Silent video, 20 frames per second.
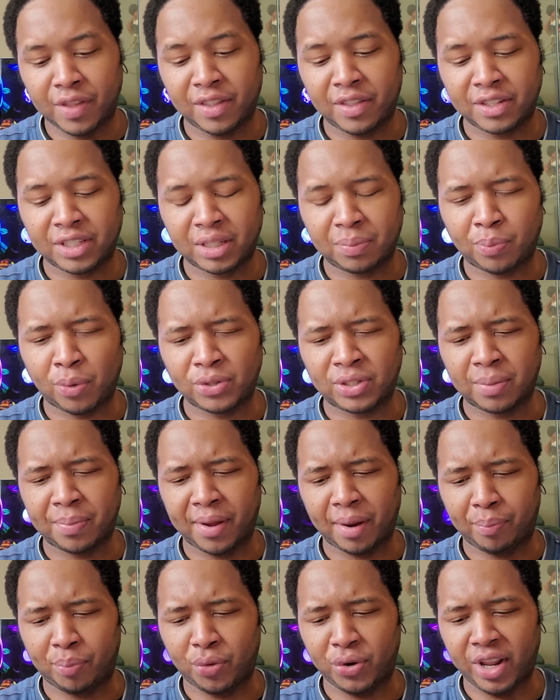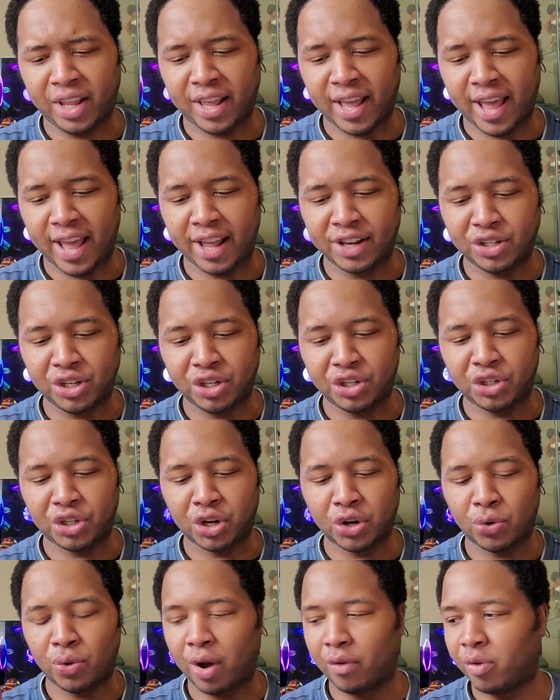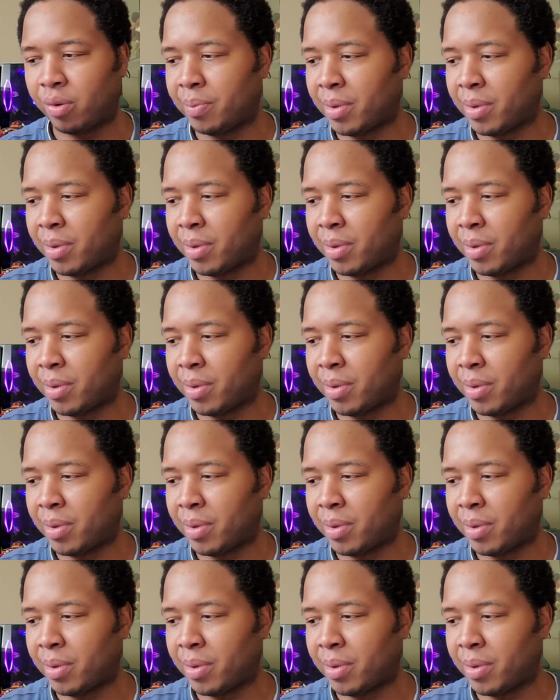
I think this is supposed to be a pretty edgy show.